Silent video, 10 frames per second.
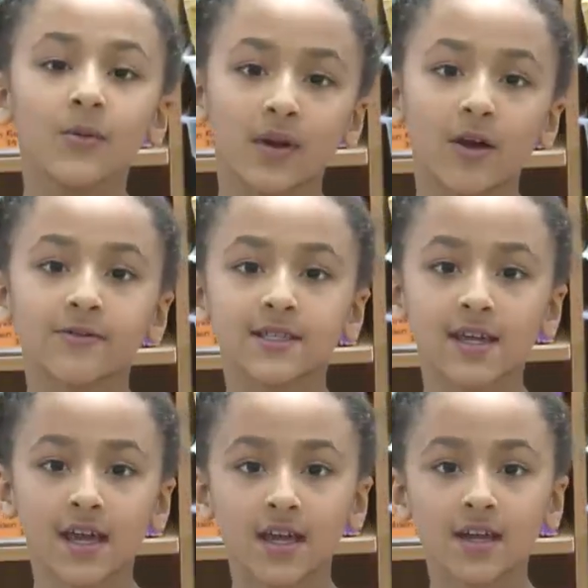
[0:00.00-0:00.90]
When I was a
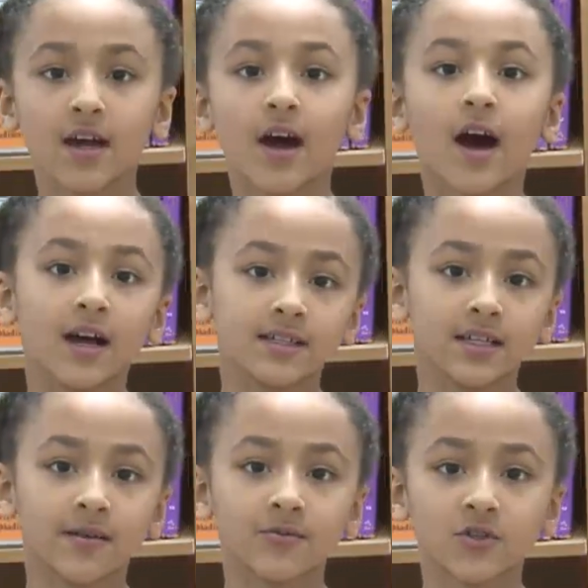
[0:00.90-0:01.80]
kid, I
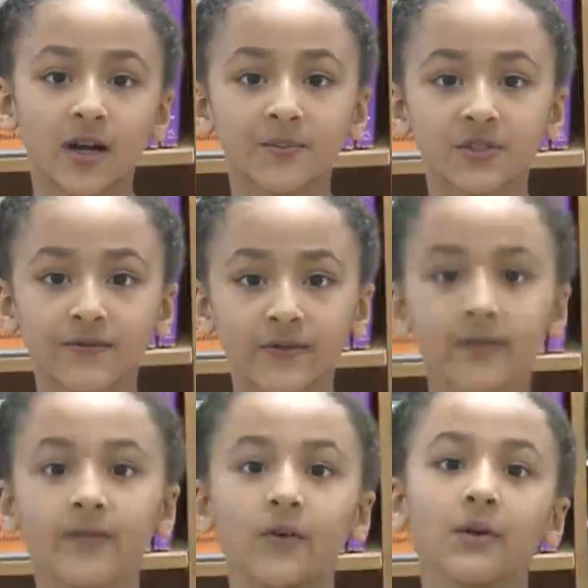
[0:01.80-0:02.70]
set up traps for
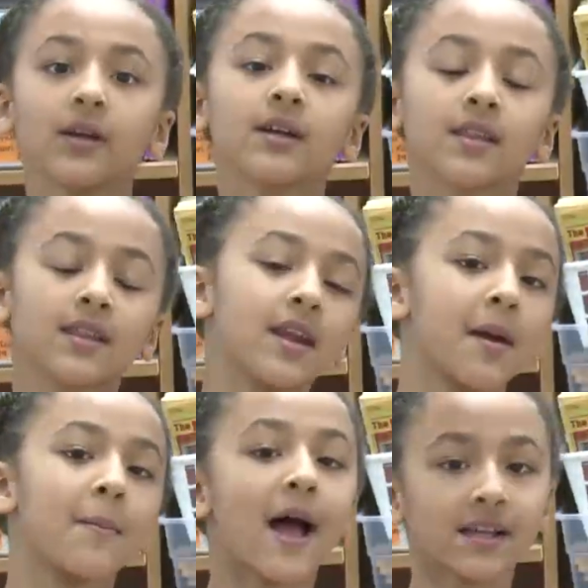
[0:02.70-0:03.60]
food. Then
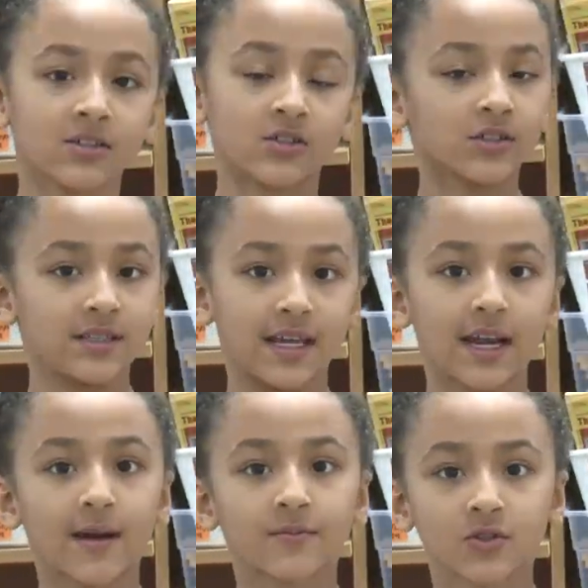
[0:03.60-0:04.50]
I mastered
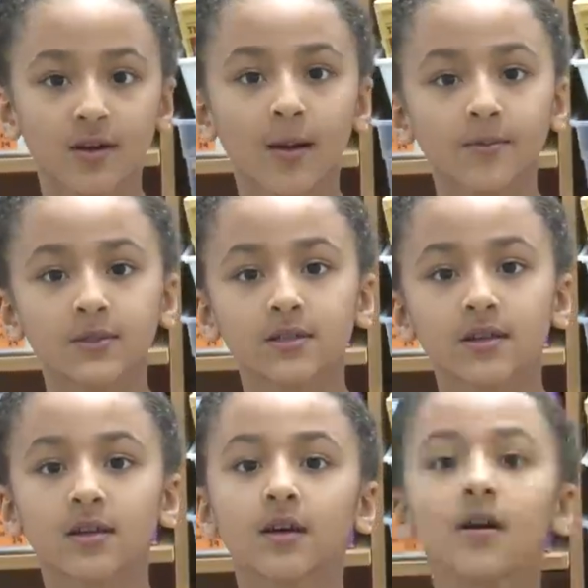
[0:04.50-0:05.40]
setting up traps.
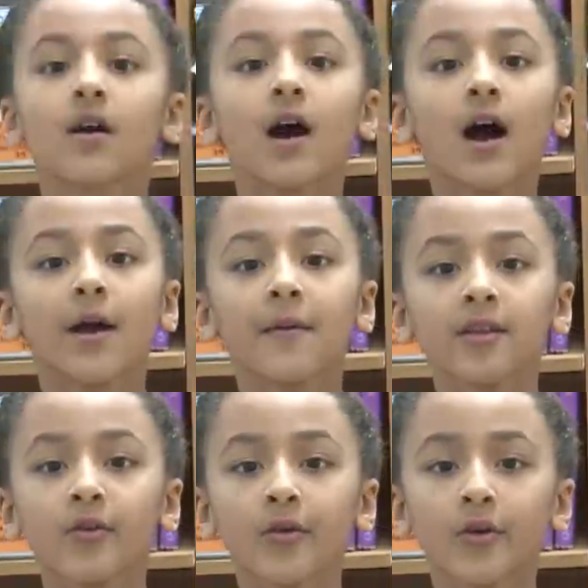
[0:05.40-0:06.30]
I
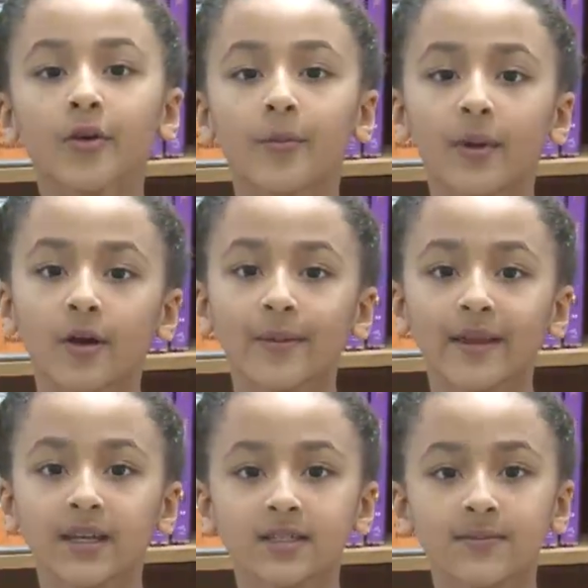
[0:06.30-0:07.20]
made the world a better
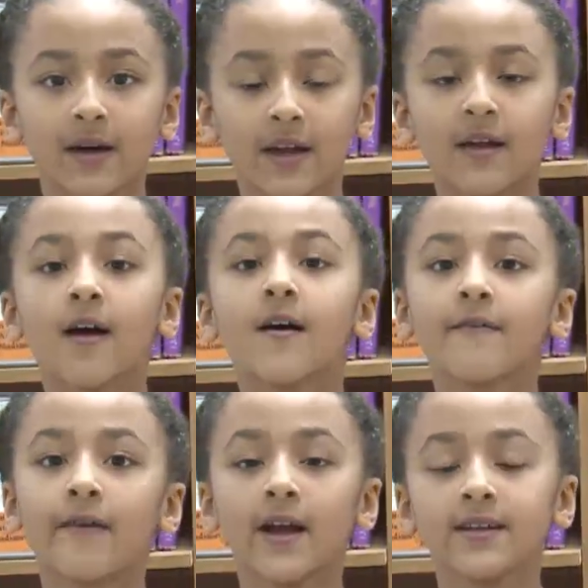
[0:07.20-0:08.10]
place by
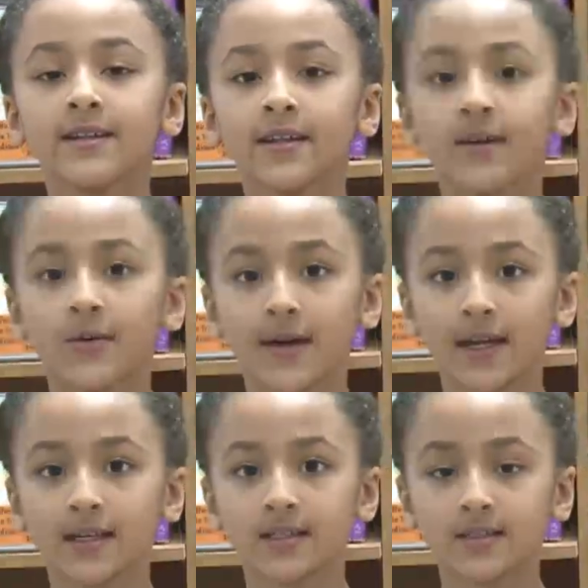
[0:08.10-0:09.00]
finding a
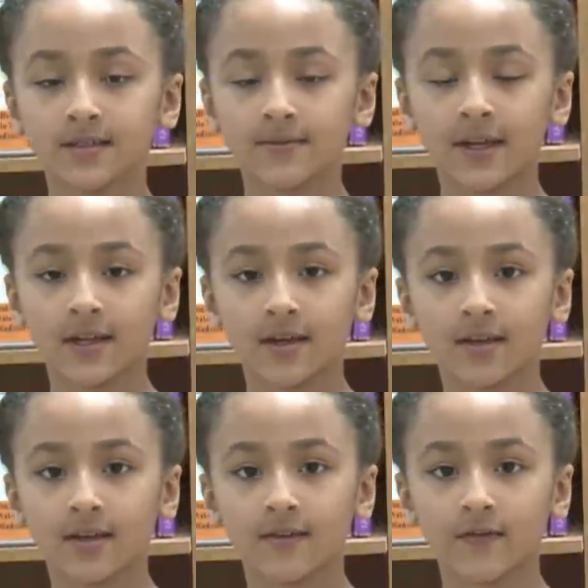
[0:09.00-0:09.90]
way to make
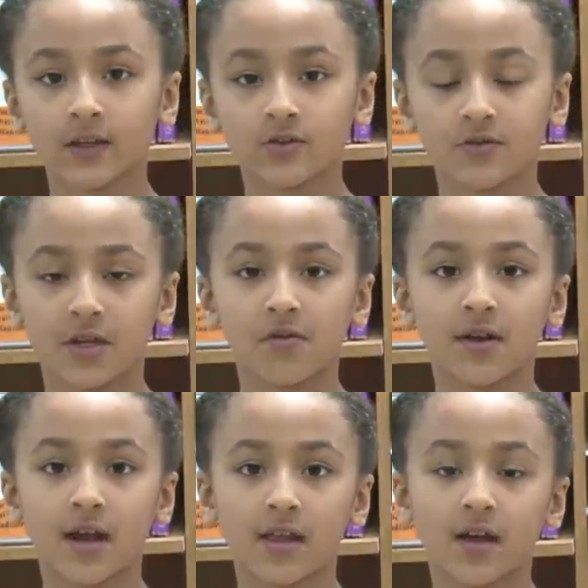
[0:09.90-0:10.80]
a living doing what
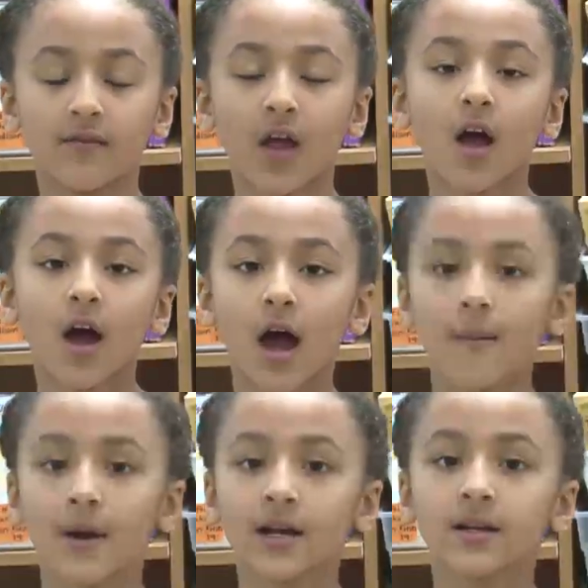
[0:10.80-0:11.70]
I love. I
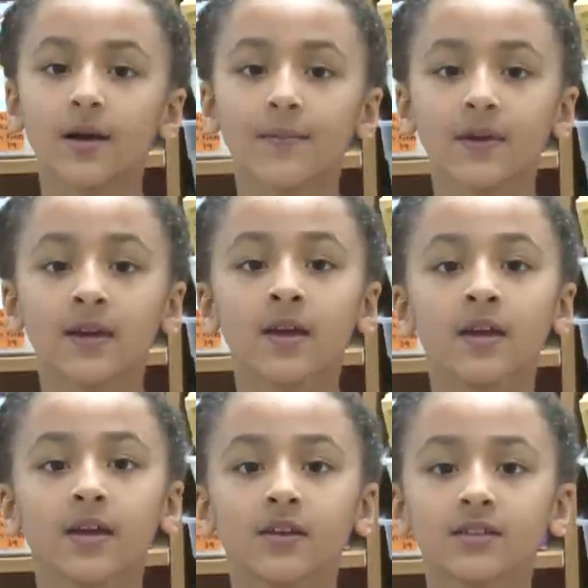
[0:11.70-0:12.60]
might not be
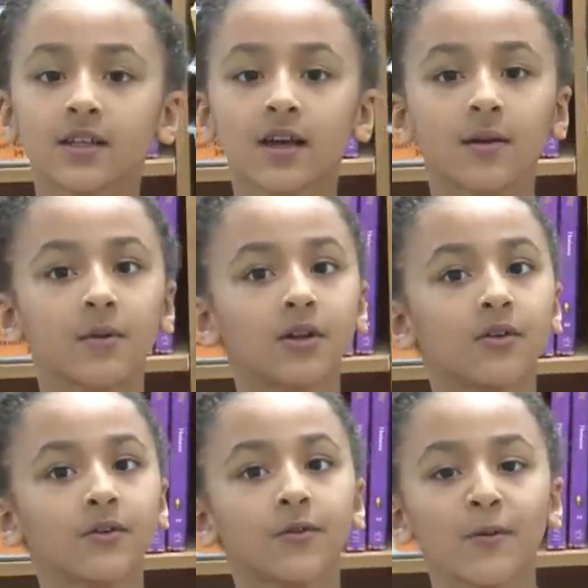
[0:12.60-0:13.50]
here today, but
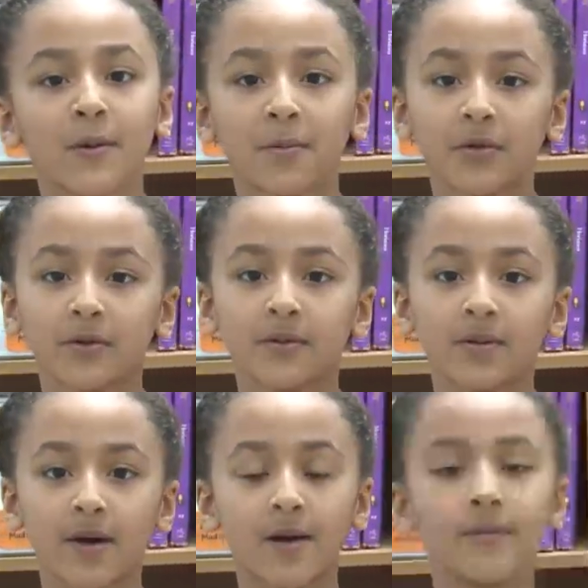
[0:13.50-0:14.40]
you can remember
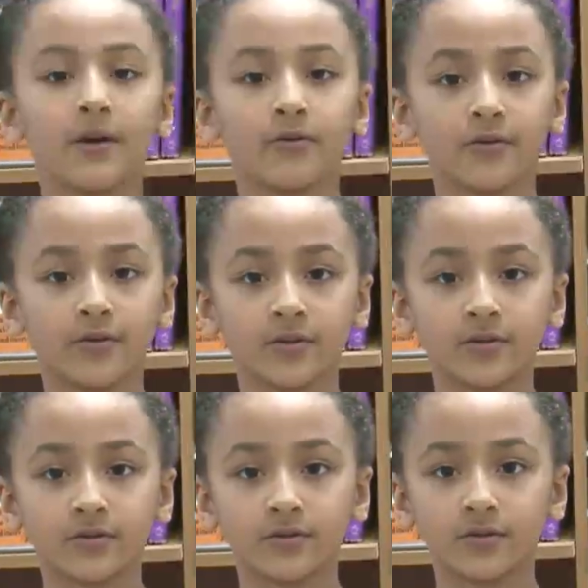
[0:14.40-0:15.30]
me by my
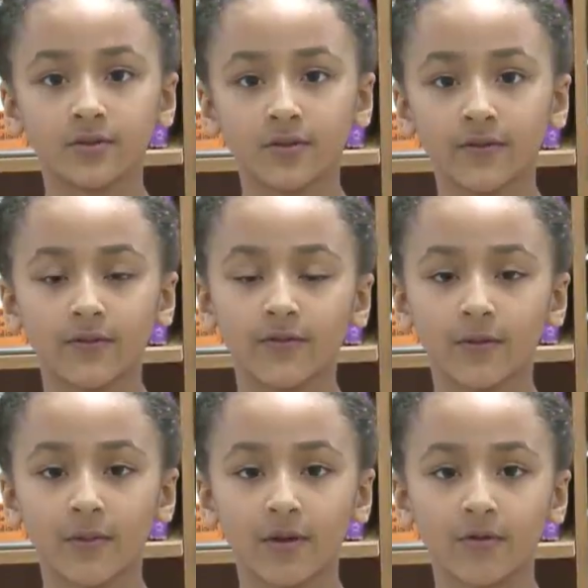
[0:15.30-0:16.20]
words,
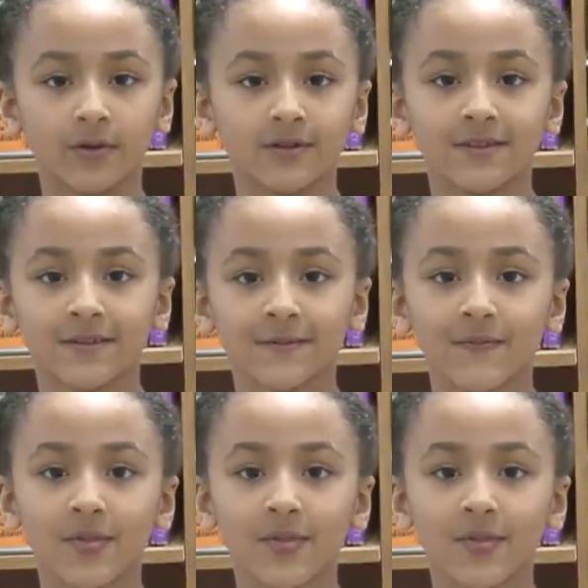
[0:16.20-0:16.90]
from my words.